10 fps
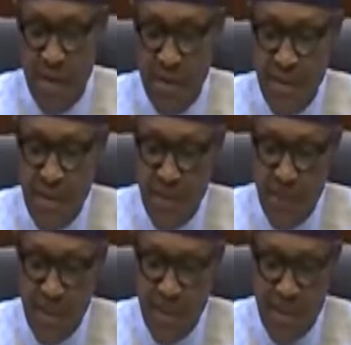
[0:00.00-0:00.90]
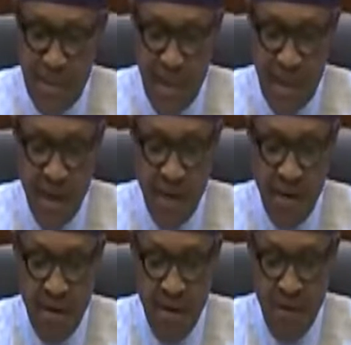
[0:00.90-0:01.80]
as desperate
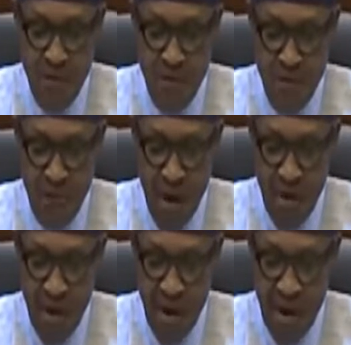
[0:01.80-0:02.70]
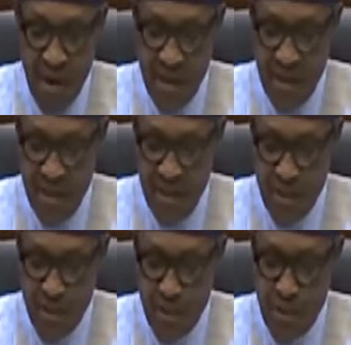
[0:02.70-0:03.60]
desire for power
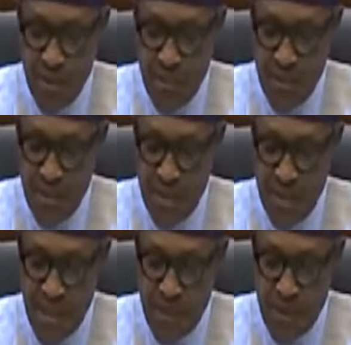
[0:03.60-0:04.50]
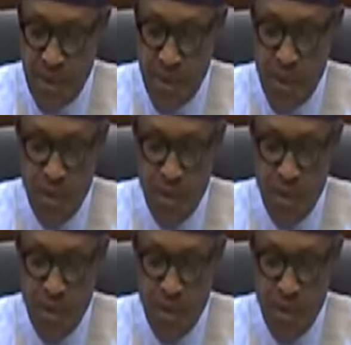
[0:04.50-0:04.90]
leads to desperate attempts